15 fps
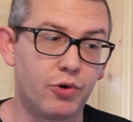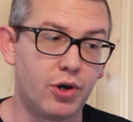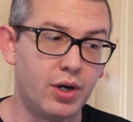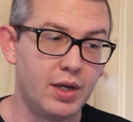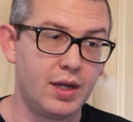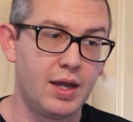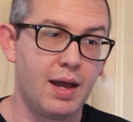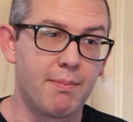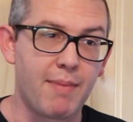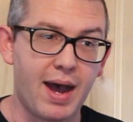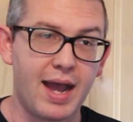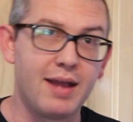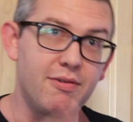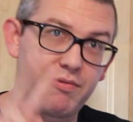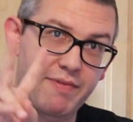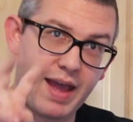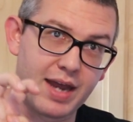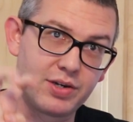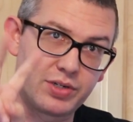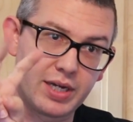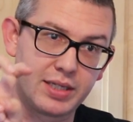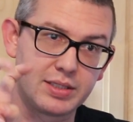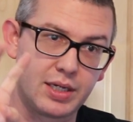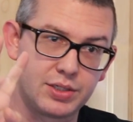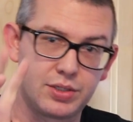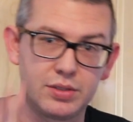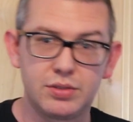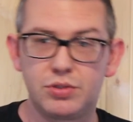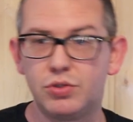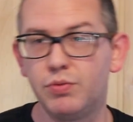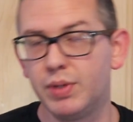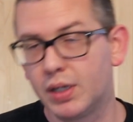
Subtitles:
for my fan translations to